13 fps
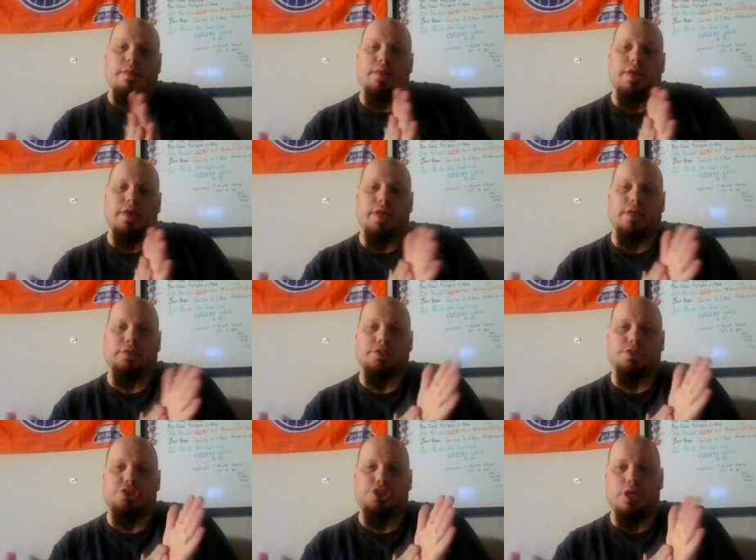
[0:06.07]
Ladies
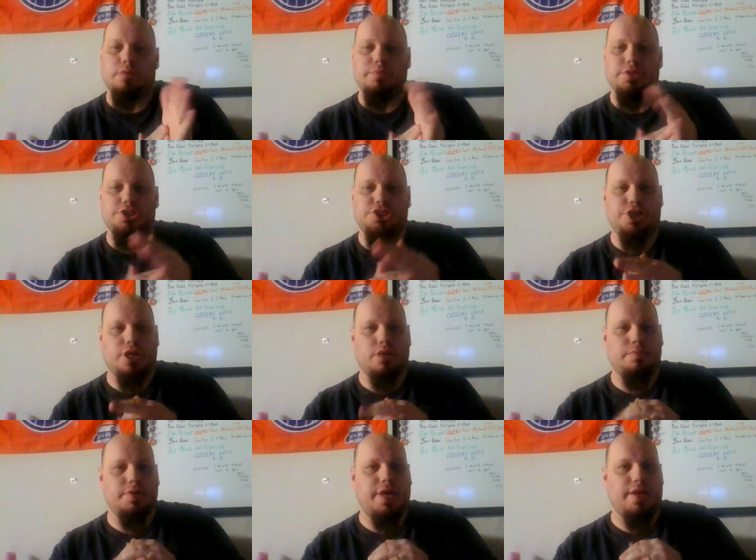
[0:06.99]
and gentlemen
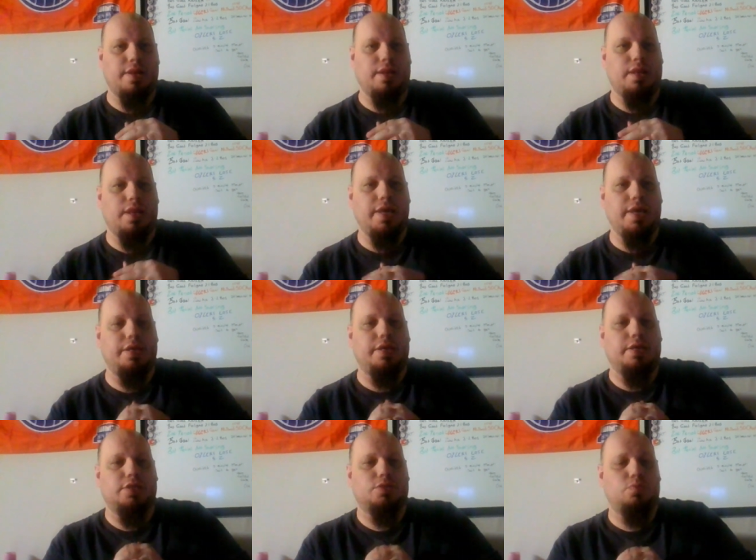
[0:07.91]
and
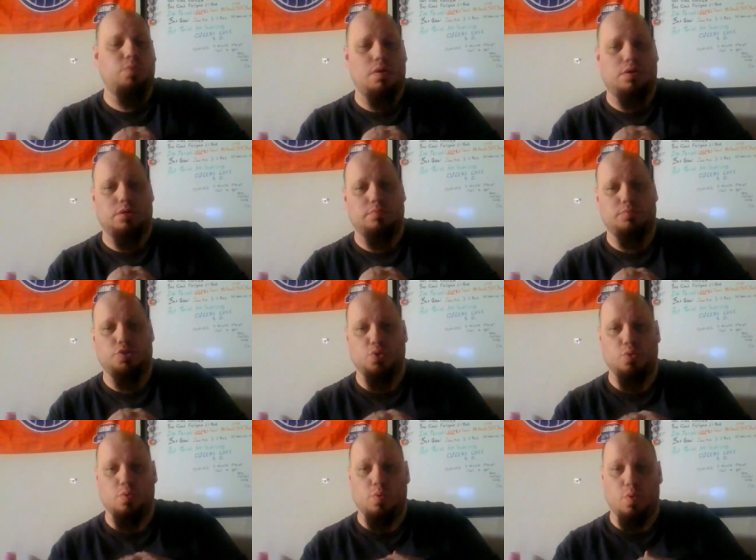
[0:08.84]
ladies, welcome
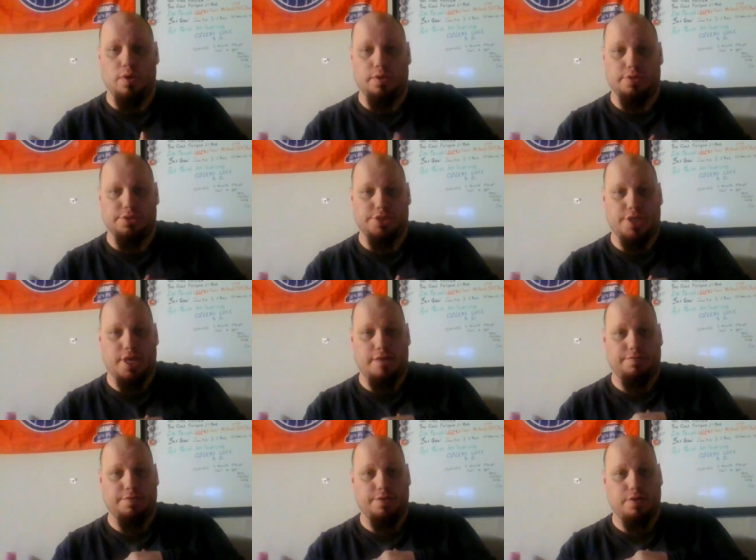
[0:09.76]
to Oilers
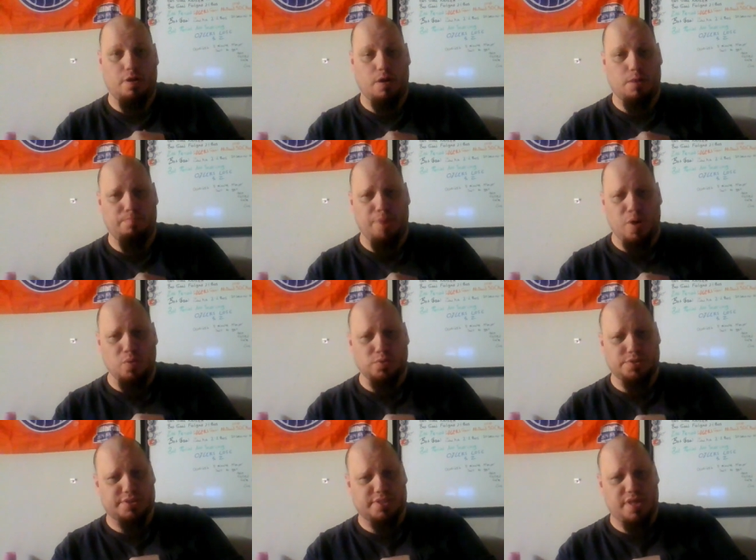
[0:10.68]
After Dark
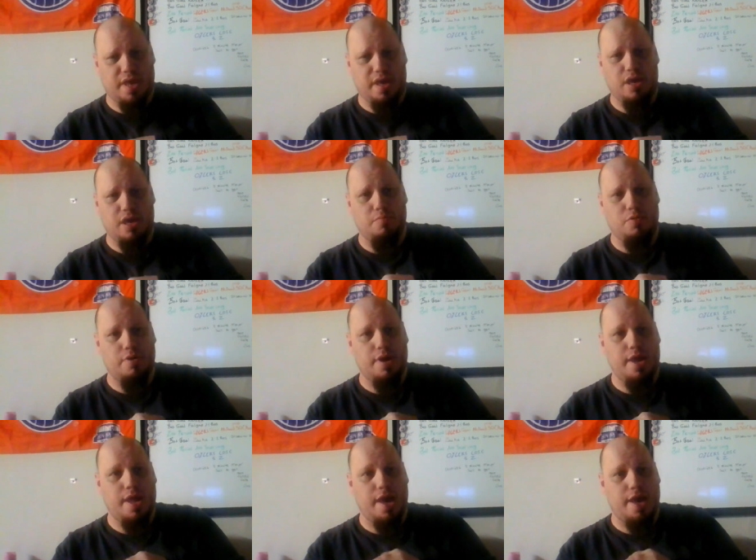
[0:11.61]
post-game
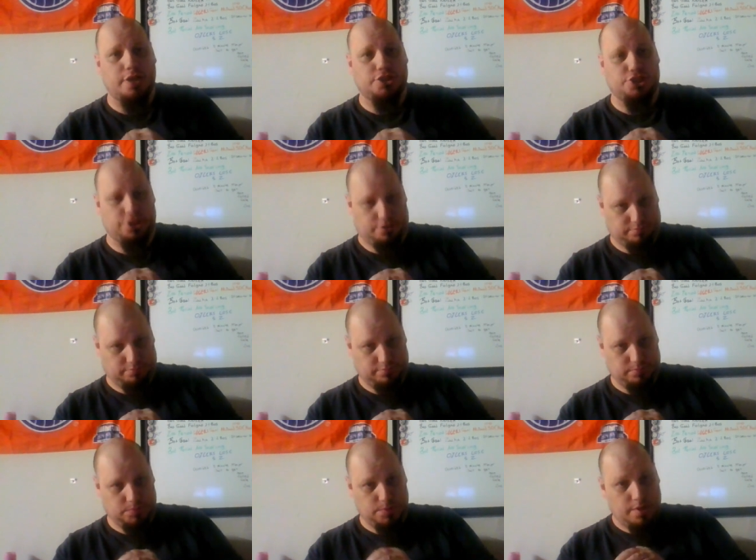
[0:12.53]
reaction.
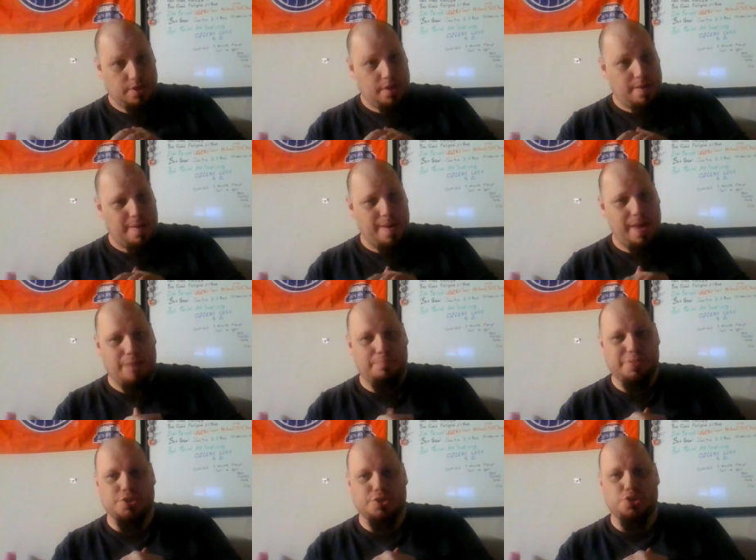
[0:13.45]

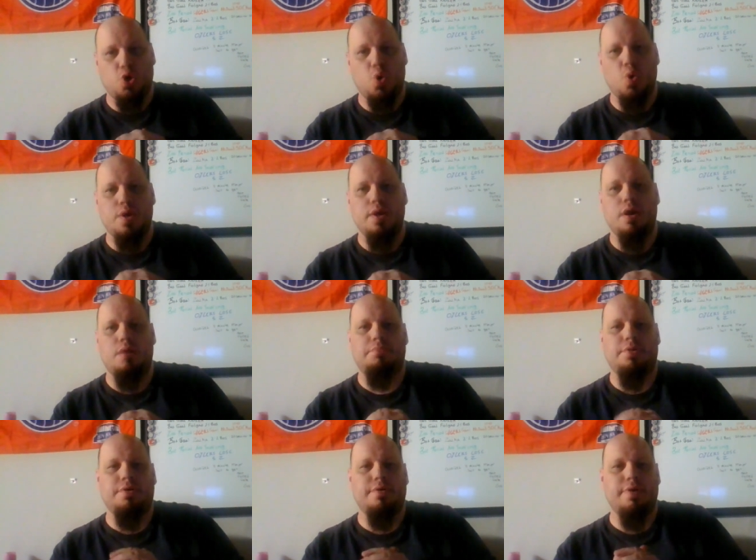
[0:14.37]
Episode
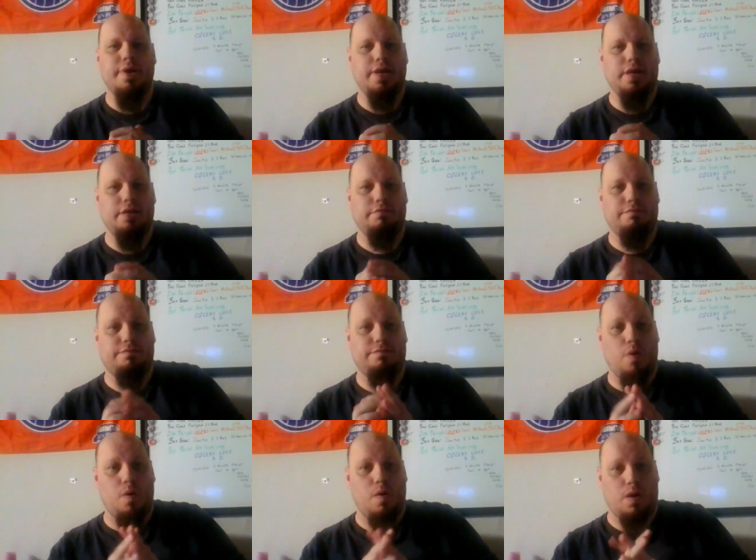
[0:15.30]
number
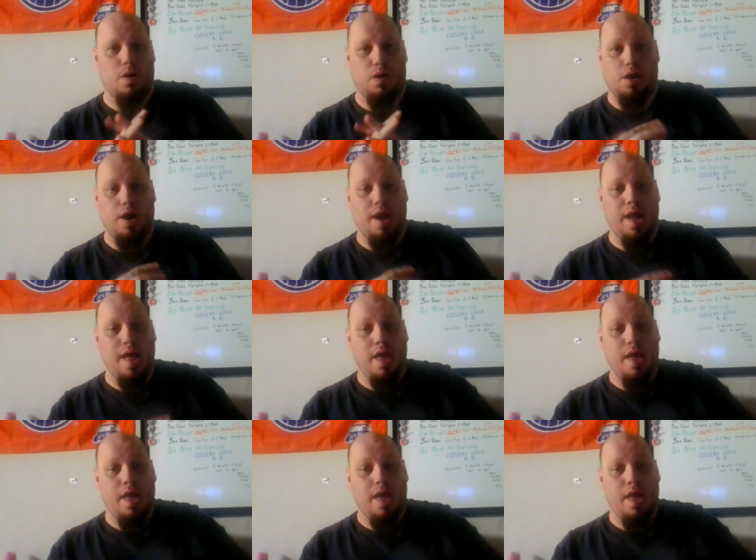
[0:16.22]
84.